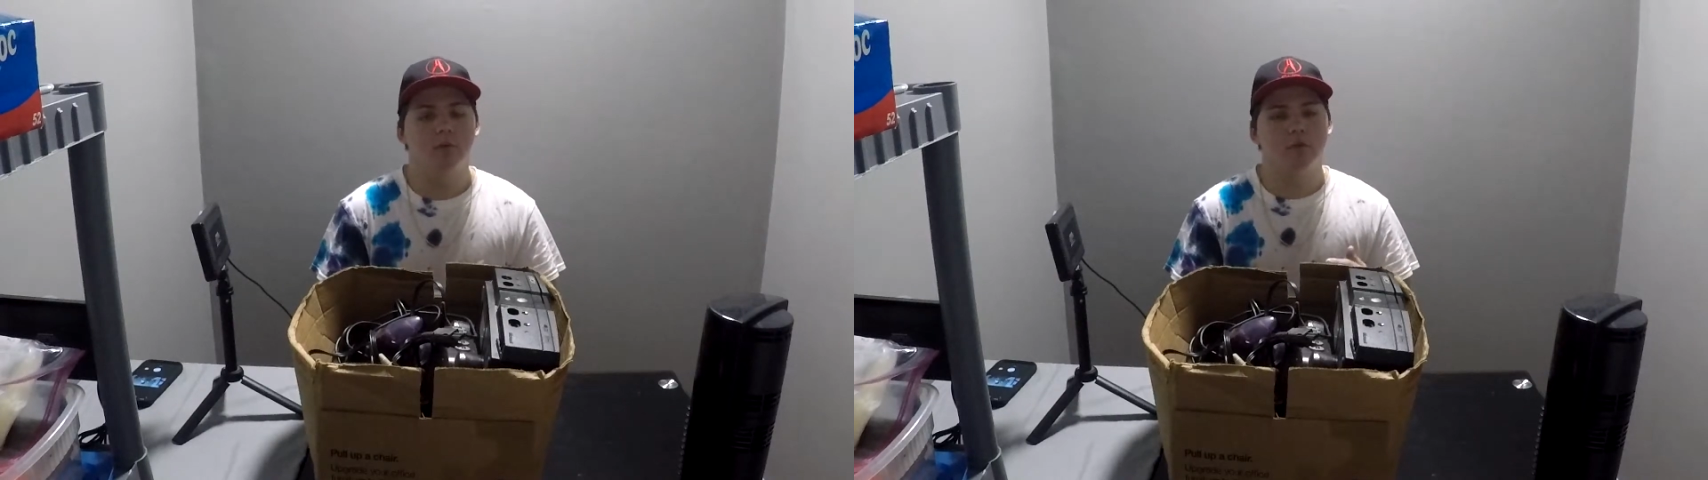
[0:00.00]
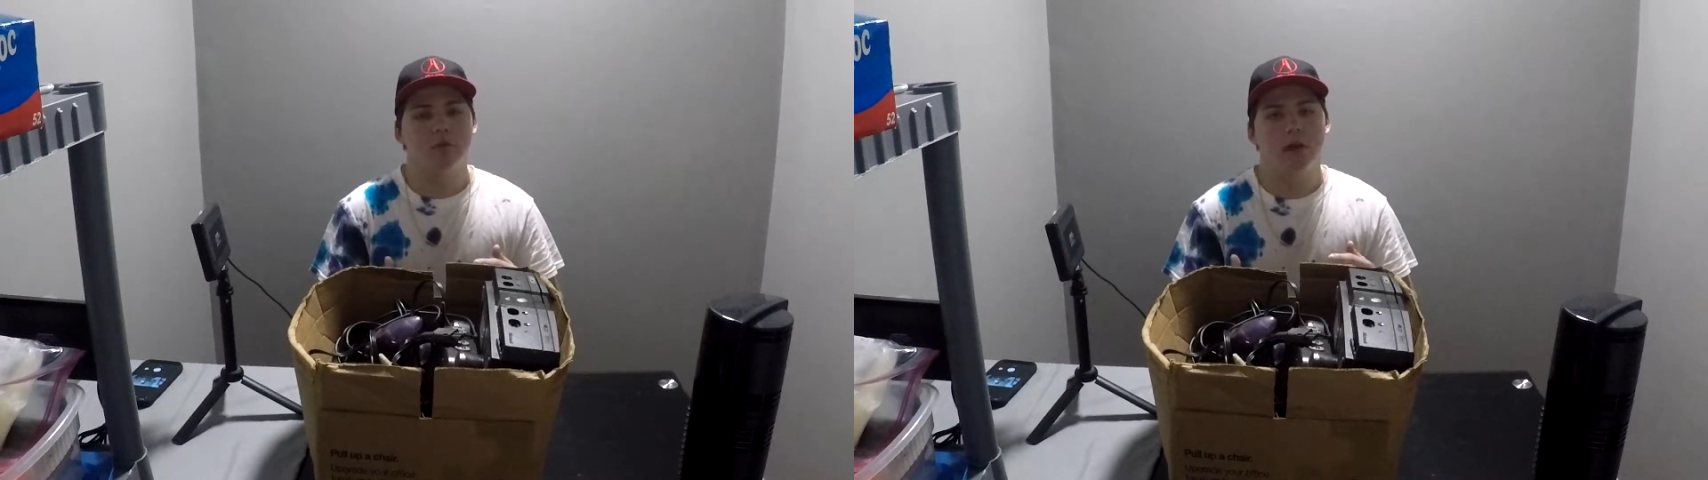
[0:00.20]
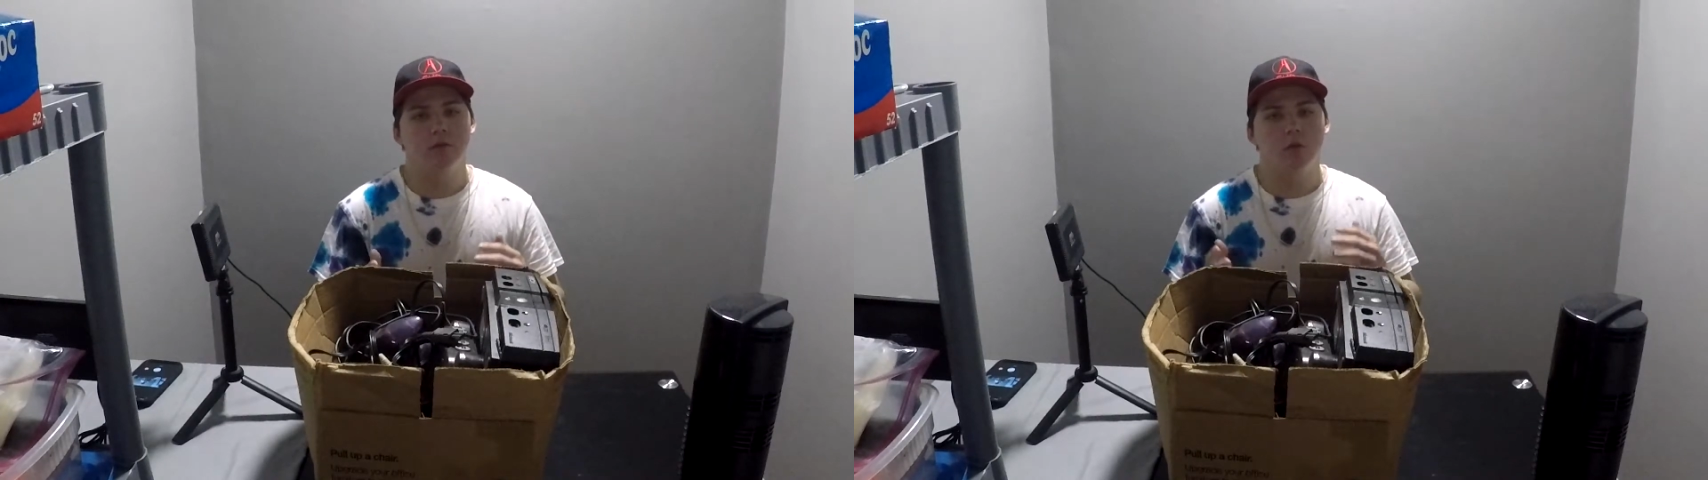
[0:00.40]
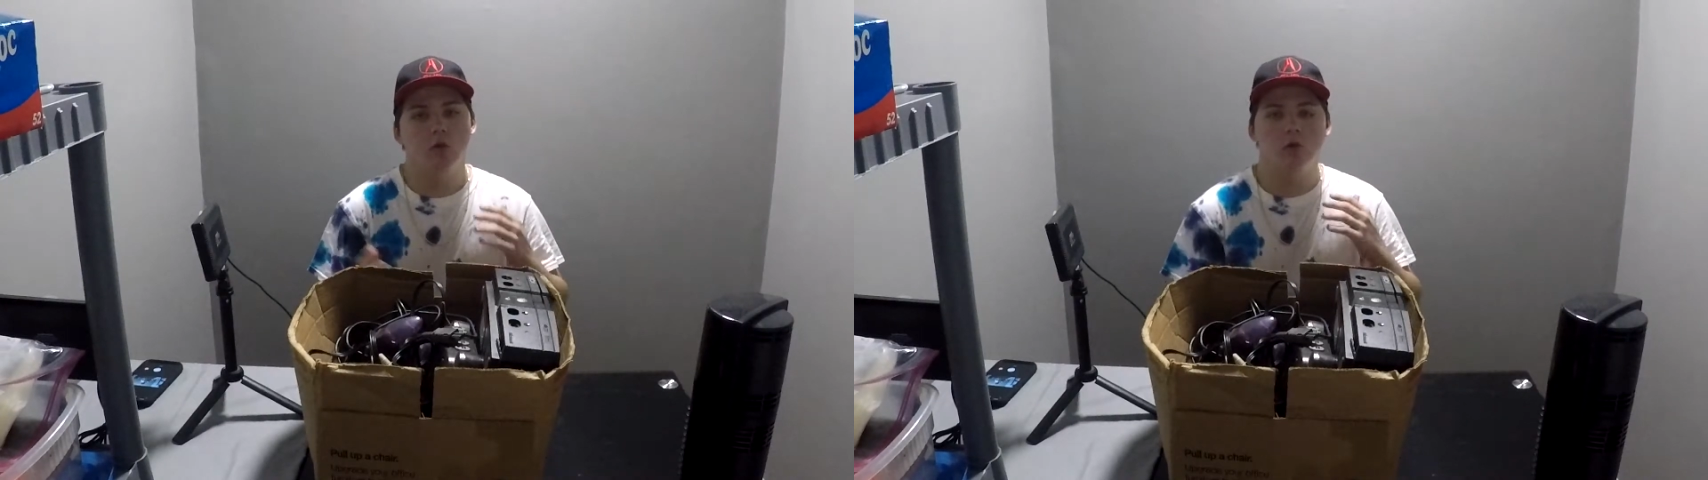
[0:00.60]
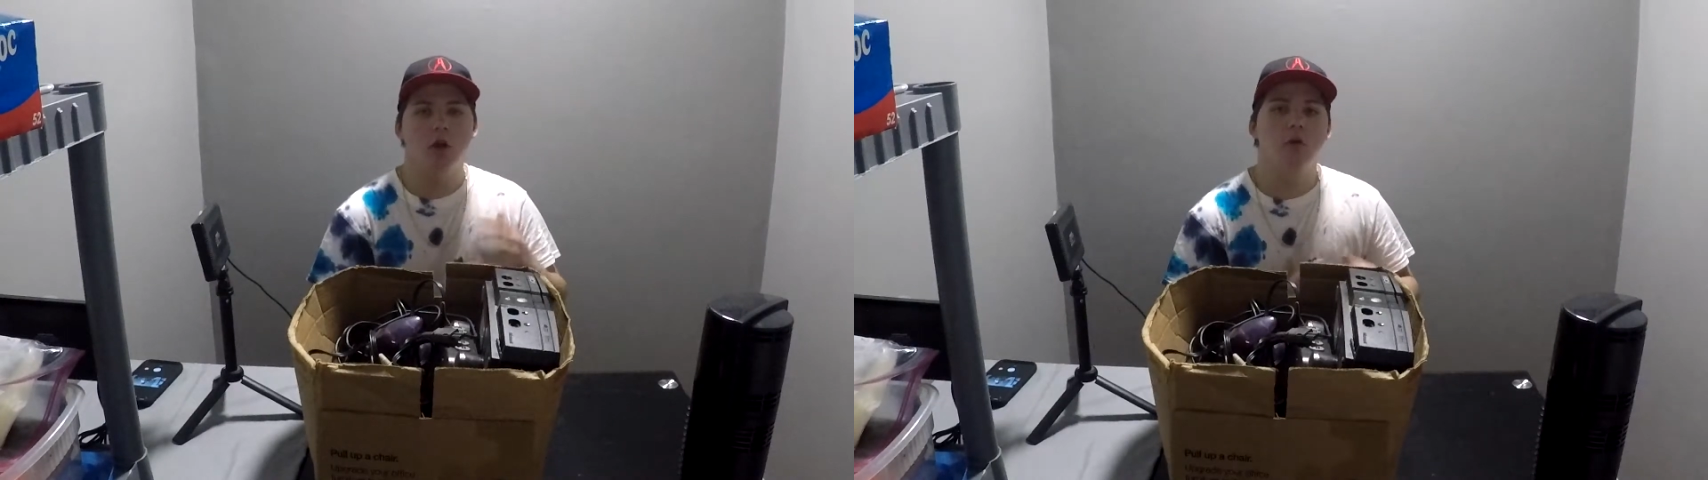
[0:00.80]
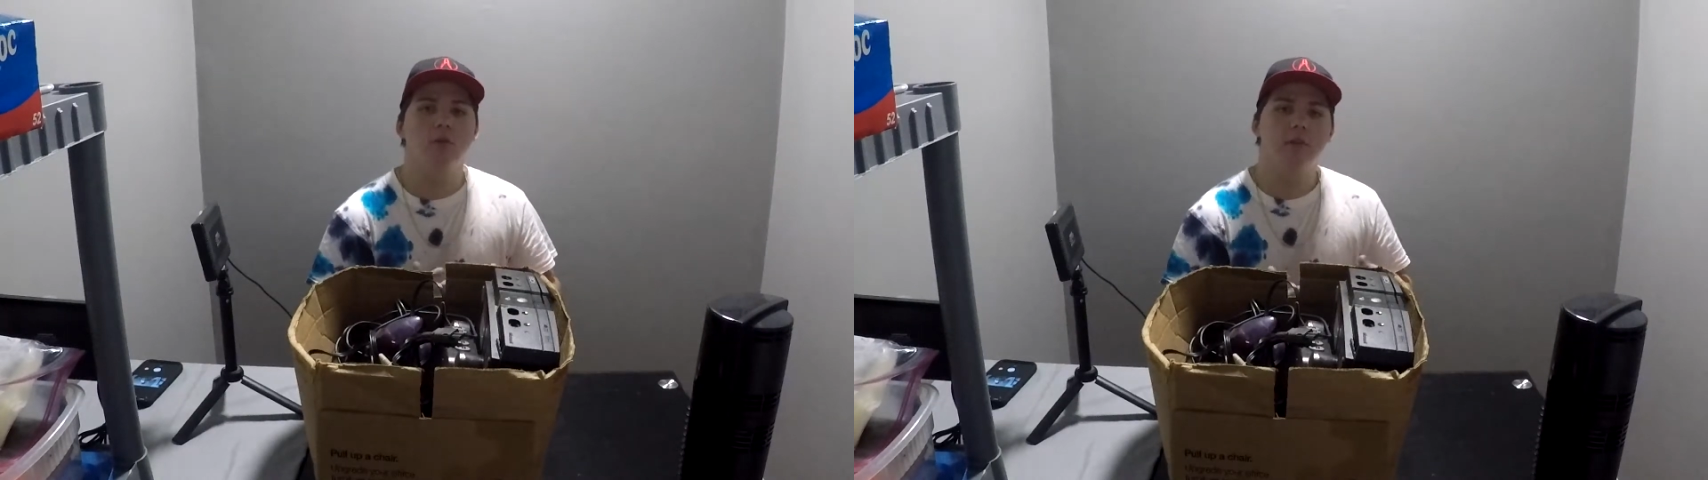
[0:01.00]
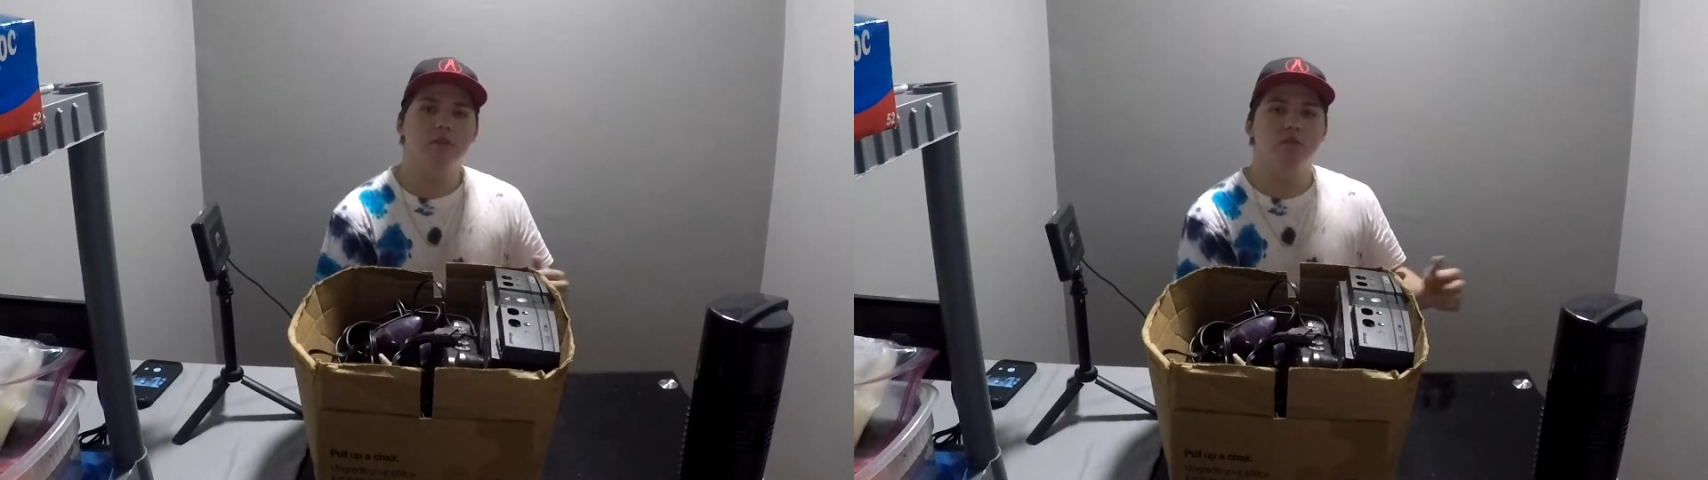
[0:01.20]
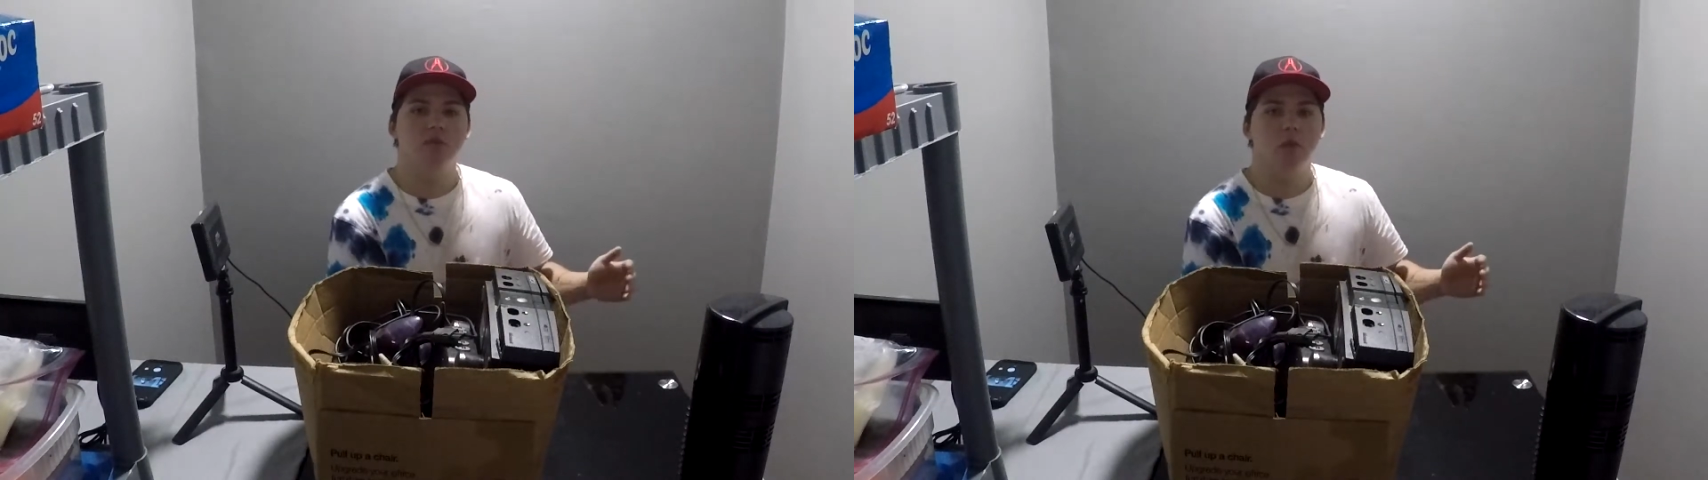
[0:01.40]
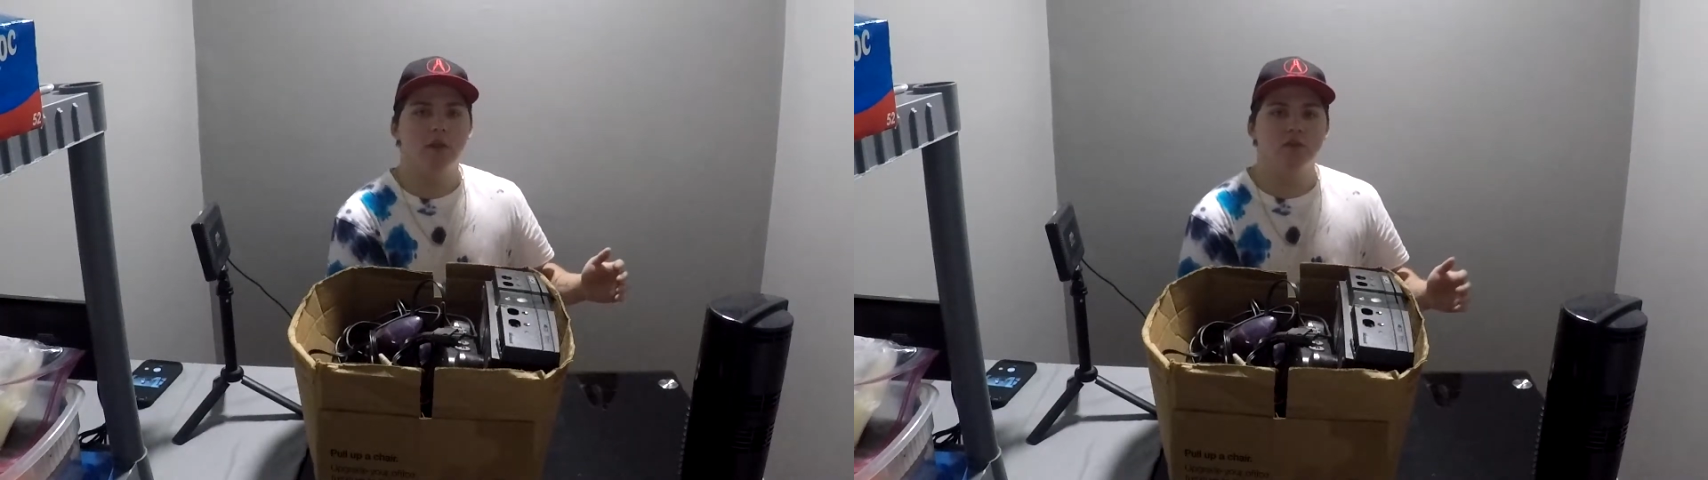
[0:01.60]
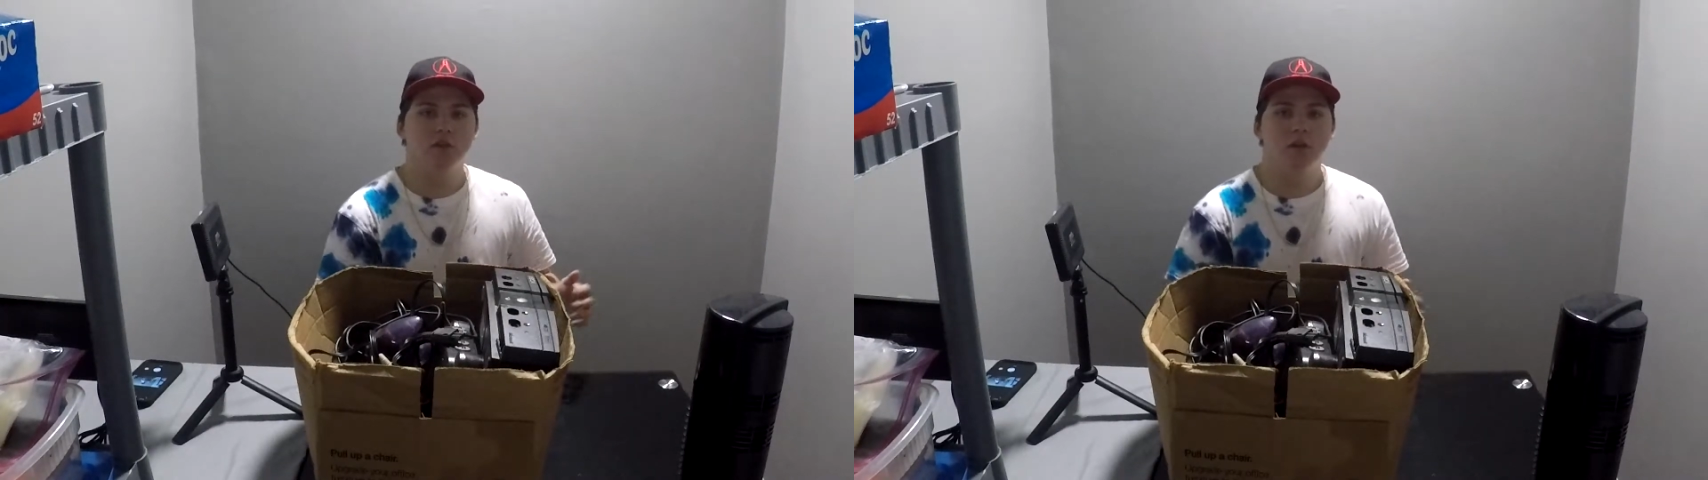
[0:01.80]
throughout the whole COVID
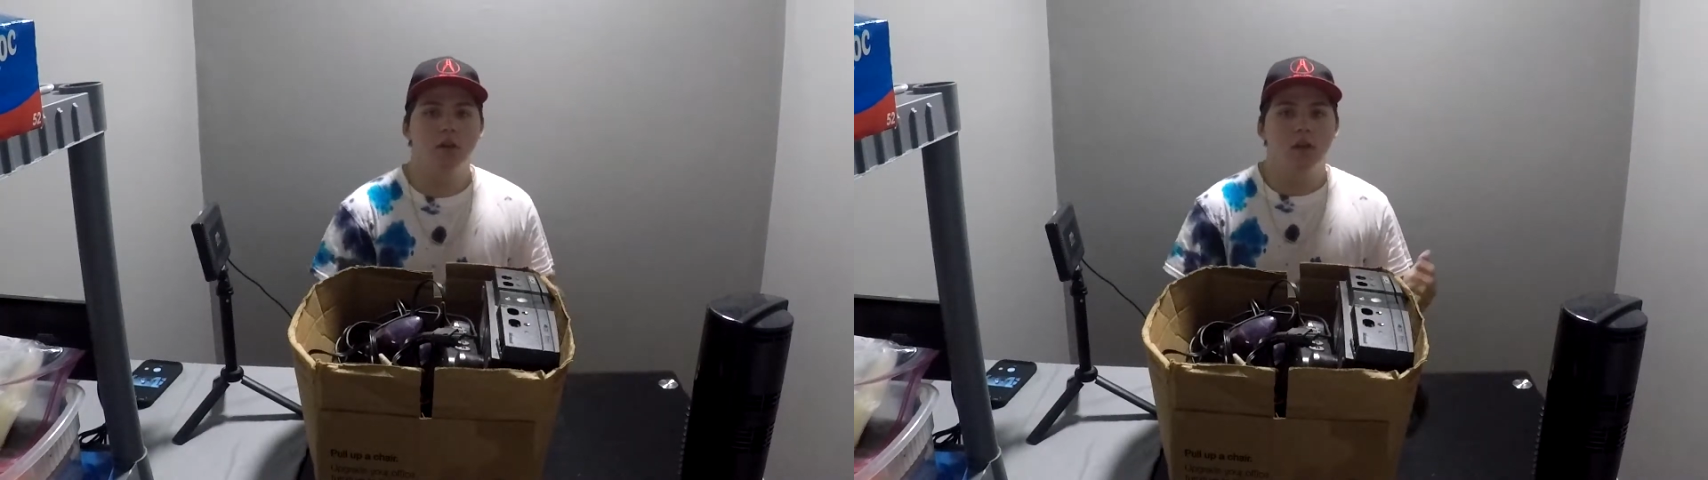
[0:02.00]
situation